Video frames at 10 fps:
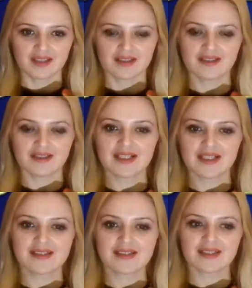that there
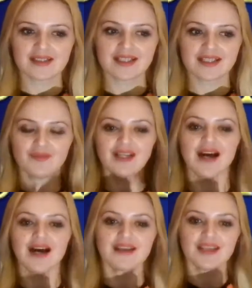is given
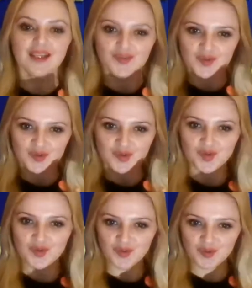a gift to
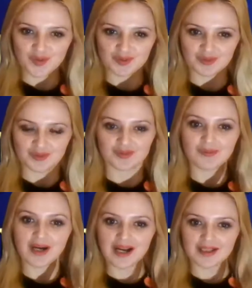you
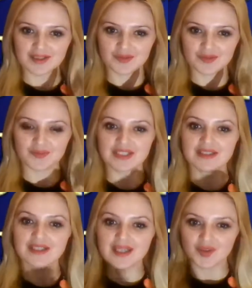from God, from the
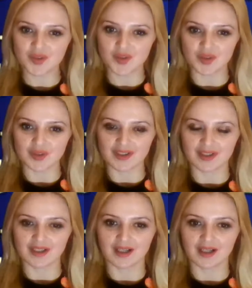nature
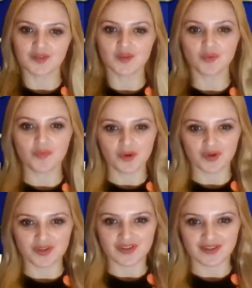at your
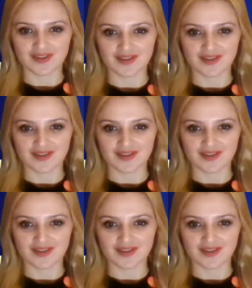birth.